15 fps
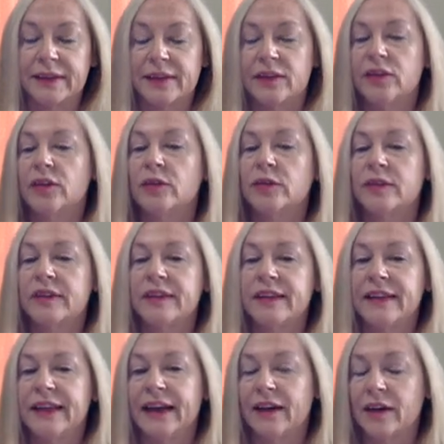So you don't see
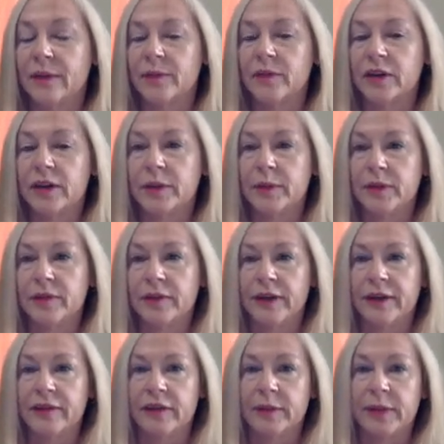the outcome variable for
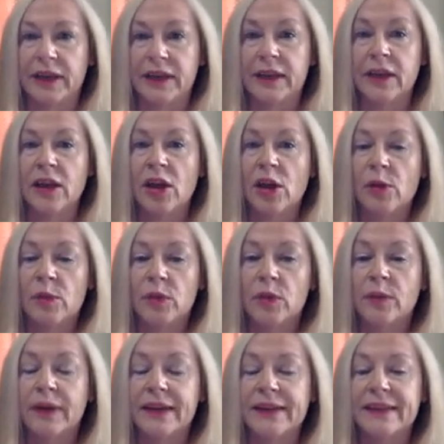everybody, but you
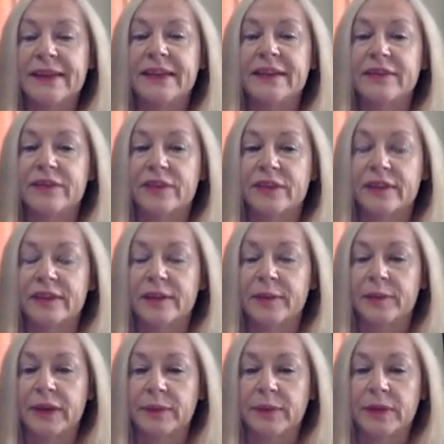might see it for some
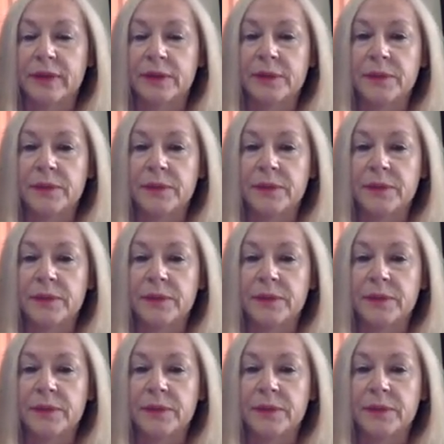people.